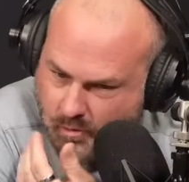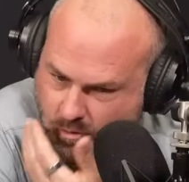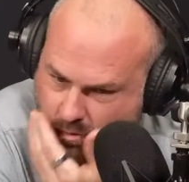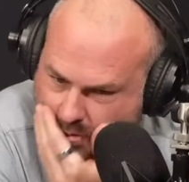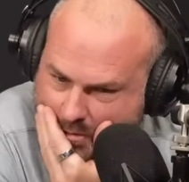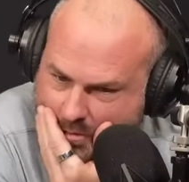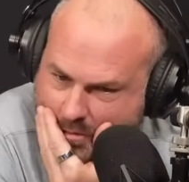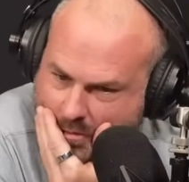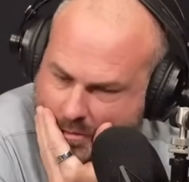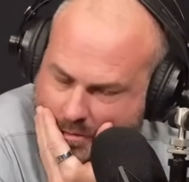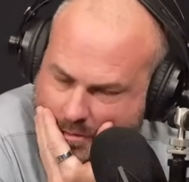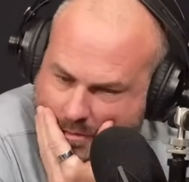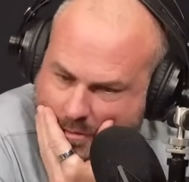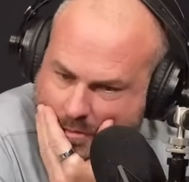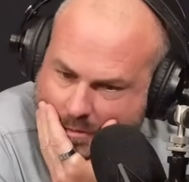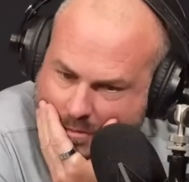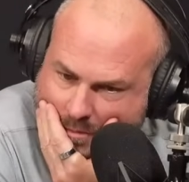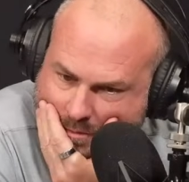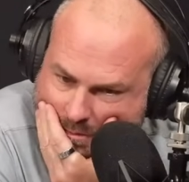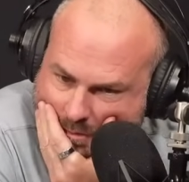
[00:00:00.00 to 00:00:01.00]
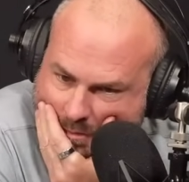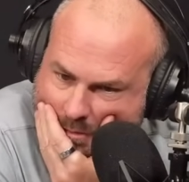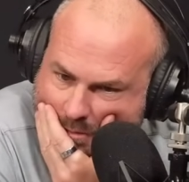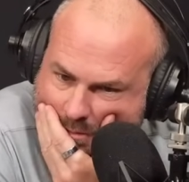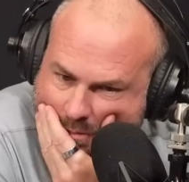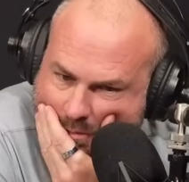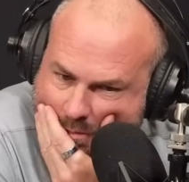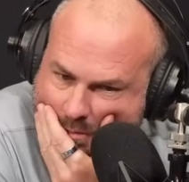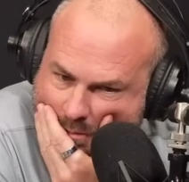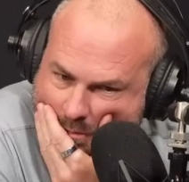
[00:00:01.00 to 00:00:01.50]

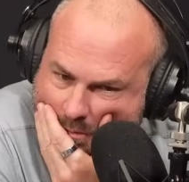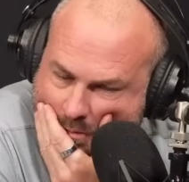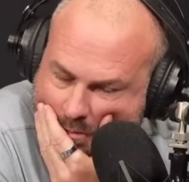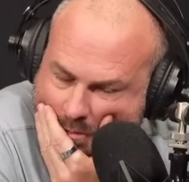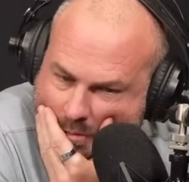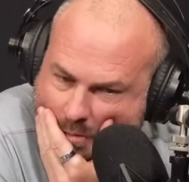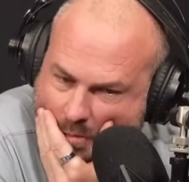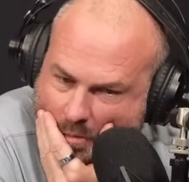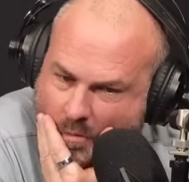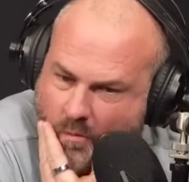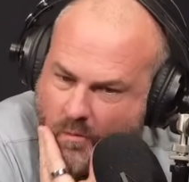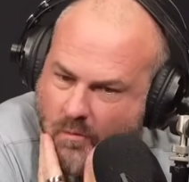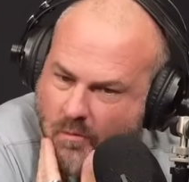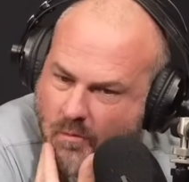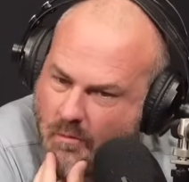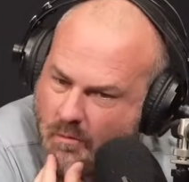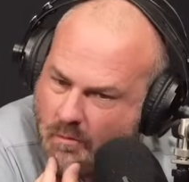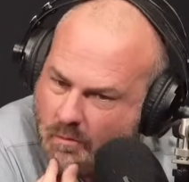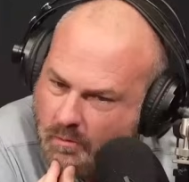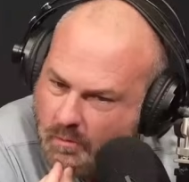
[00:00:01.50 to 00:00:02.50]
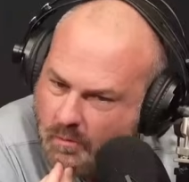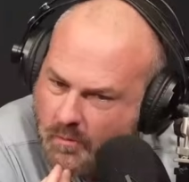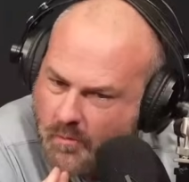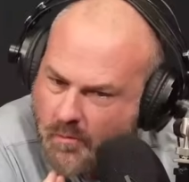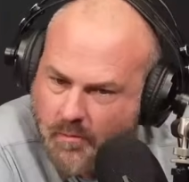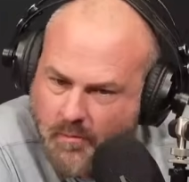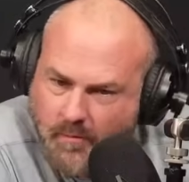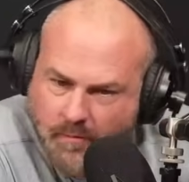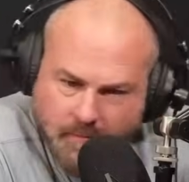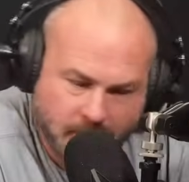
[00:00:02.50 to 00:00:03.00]

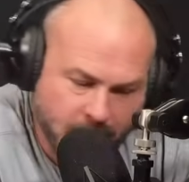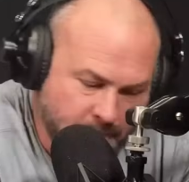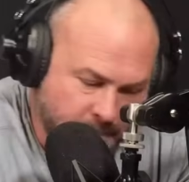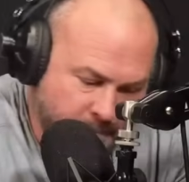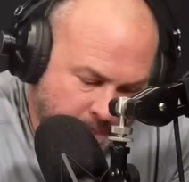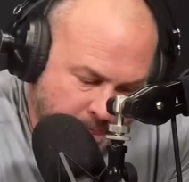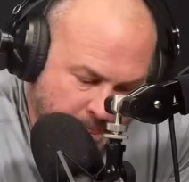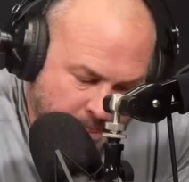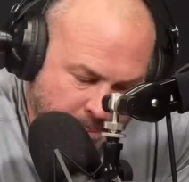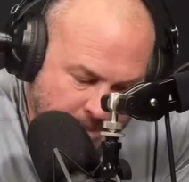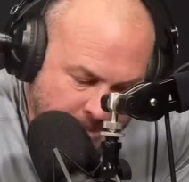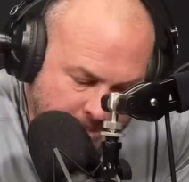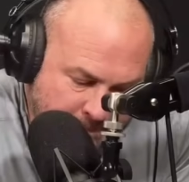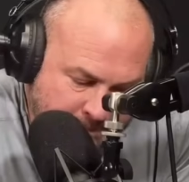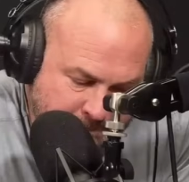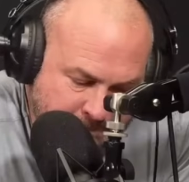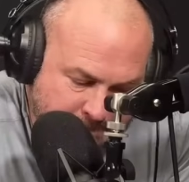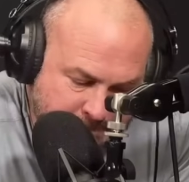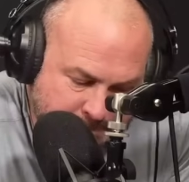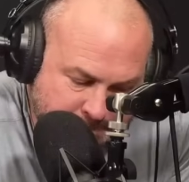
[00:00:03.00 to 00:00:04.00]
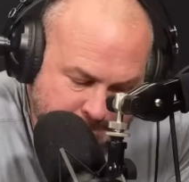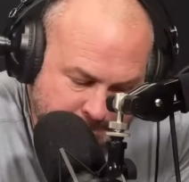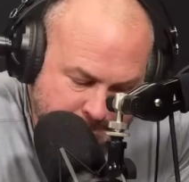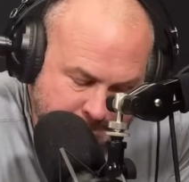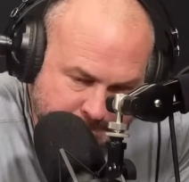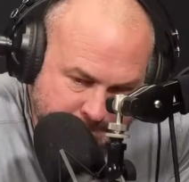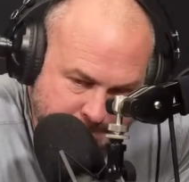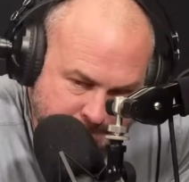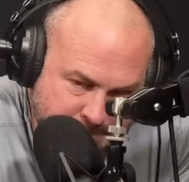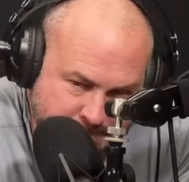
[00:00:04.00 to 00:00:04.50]

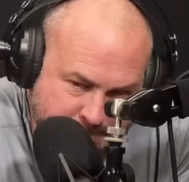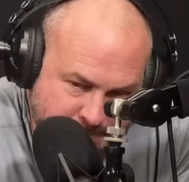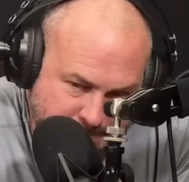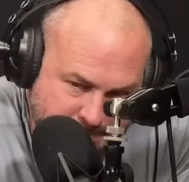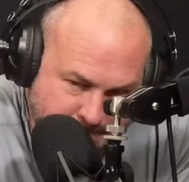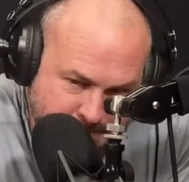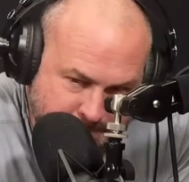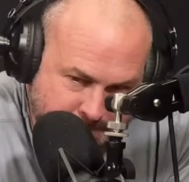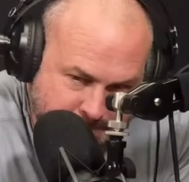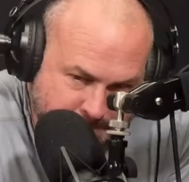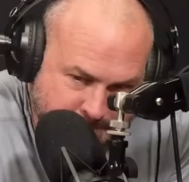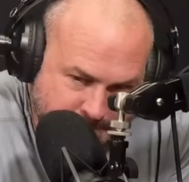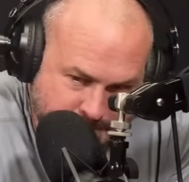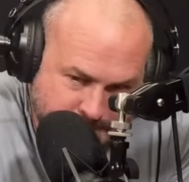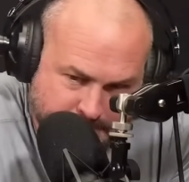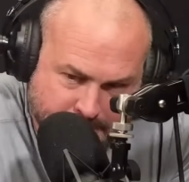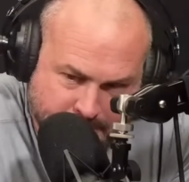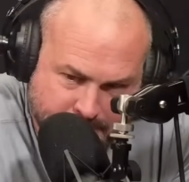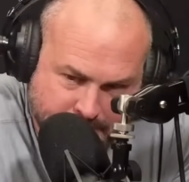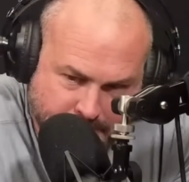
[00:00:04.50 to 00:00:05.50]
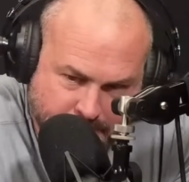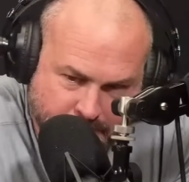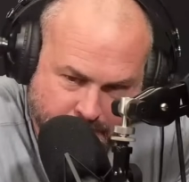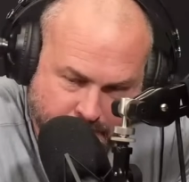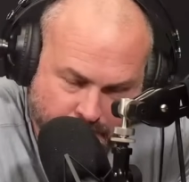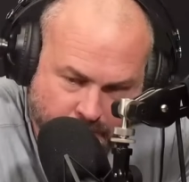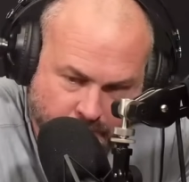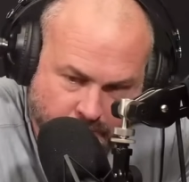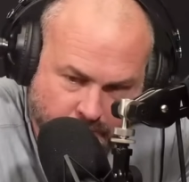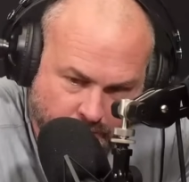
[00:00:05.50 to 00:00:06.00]

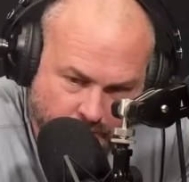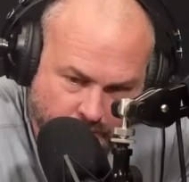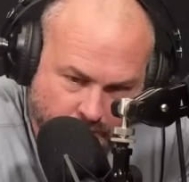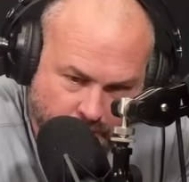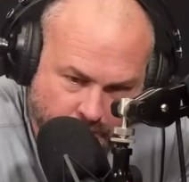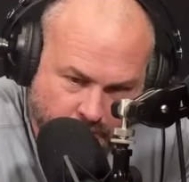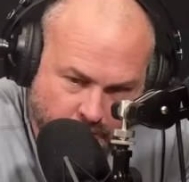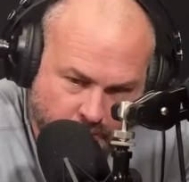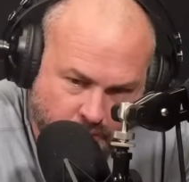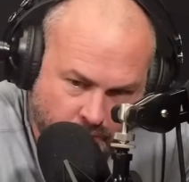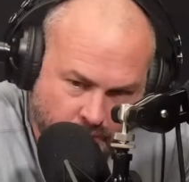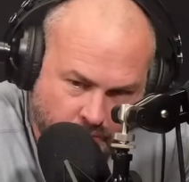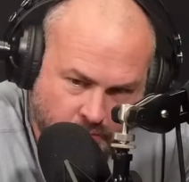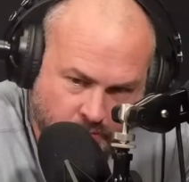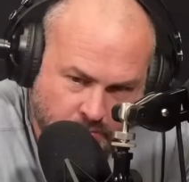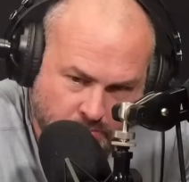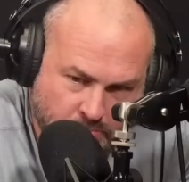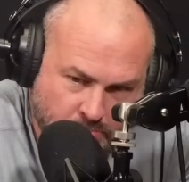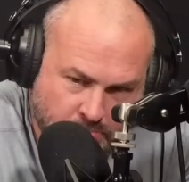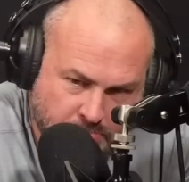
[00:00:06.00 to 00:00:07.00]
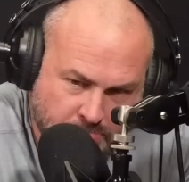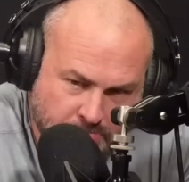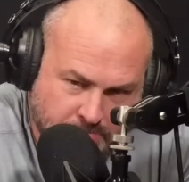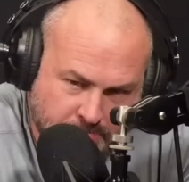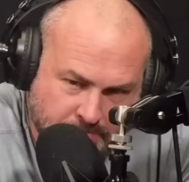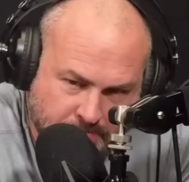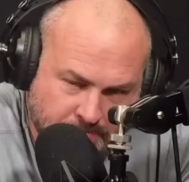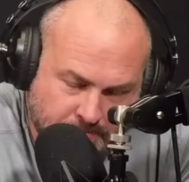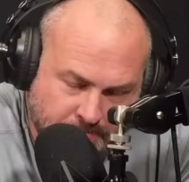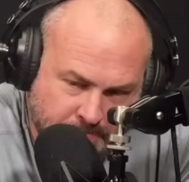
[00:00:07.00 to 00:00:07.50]

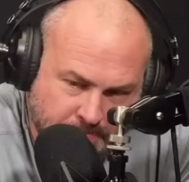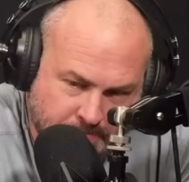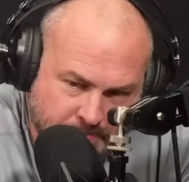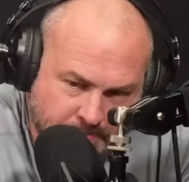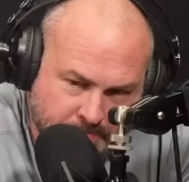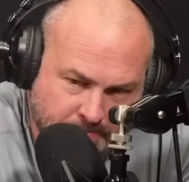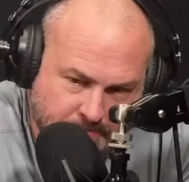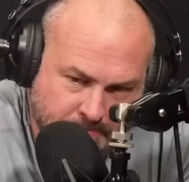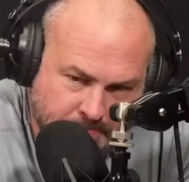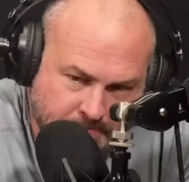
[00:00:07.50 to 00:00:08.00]
[no speech]